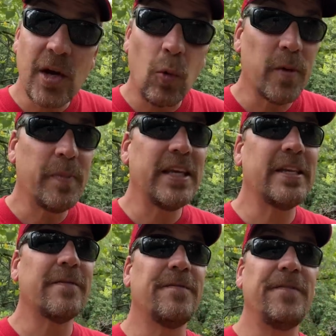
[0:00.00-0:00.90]
would be
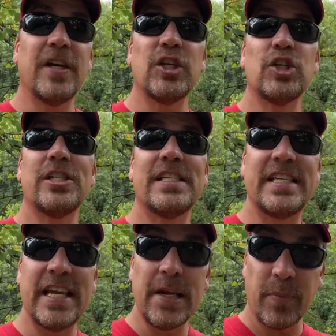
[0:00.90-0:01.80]
to fish
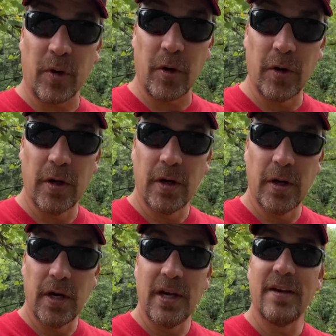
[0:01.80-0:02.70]
deeper
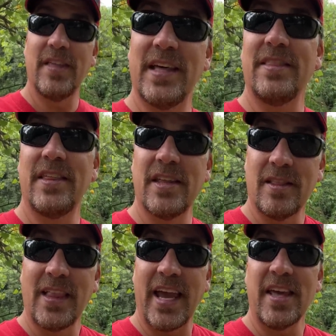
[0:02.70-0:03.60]
than the
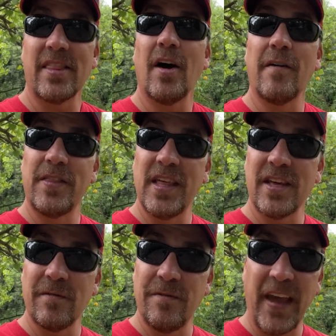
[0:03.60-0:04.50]
length of this
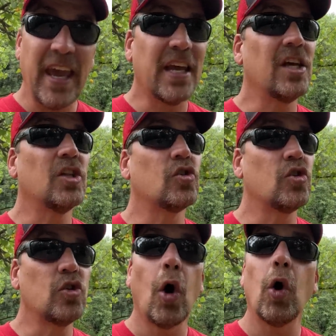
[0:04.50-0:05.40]
van. It's
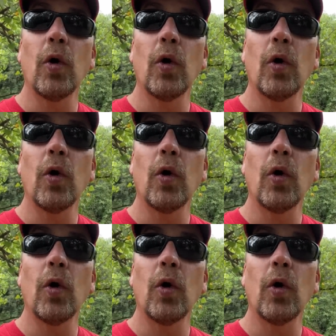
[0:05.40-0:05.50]
so